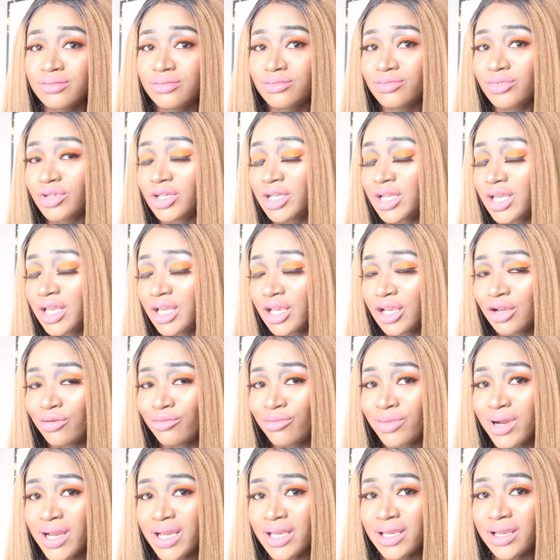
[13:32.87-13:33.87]
link
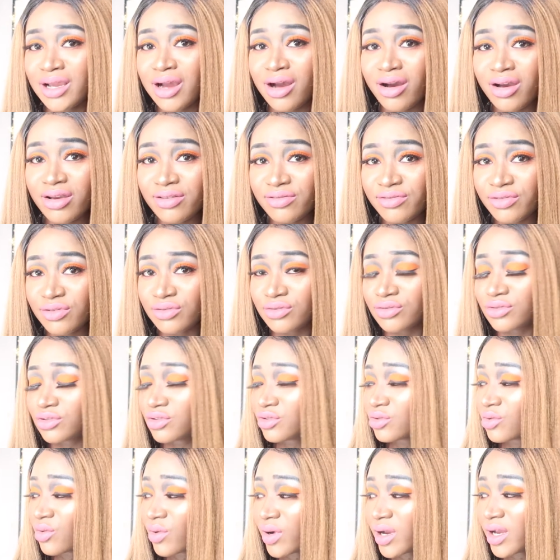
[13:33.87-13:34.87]
my iPhone
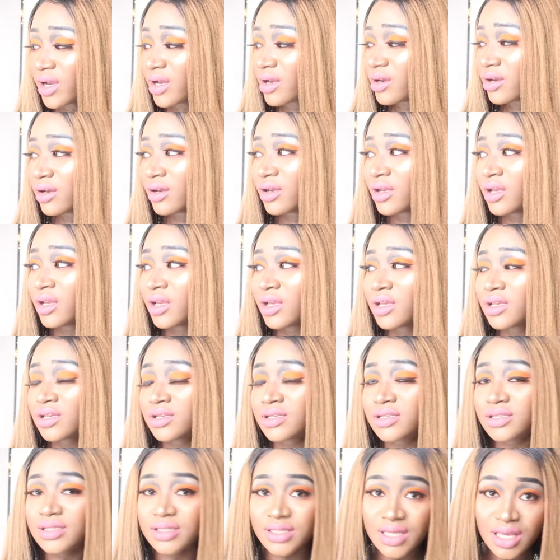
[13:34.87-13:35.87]
to
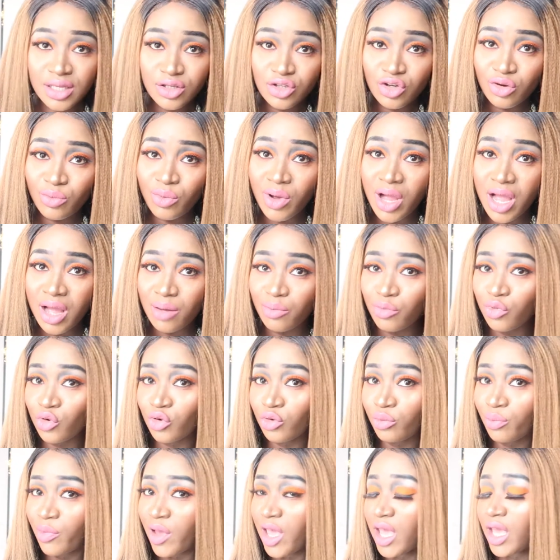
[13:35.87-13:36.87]
set up Apple
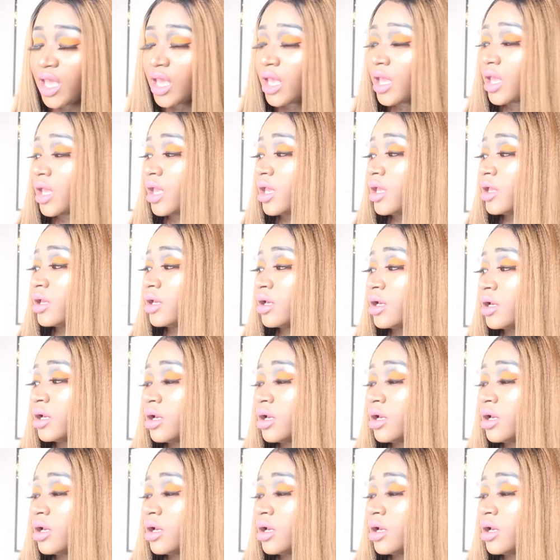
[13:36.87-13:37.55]
Pay.